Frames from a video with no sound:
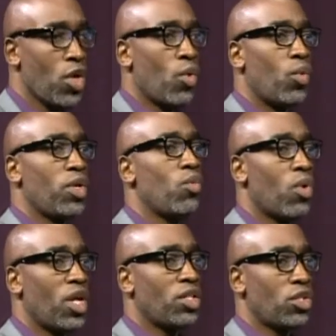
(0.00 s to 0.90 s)
we
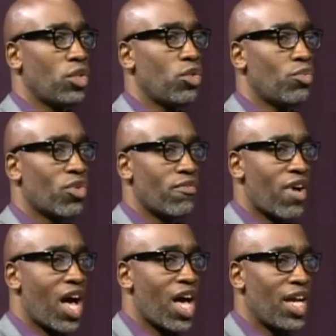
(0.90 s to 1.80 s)
want to
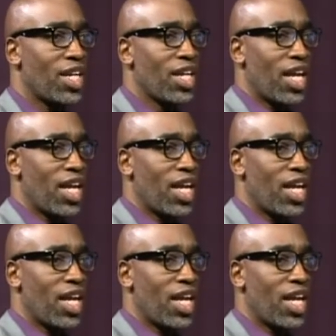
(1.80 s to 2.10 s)
provide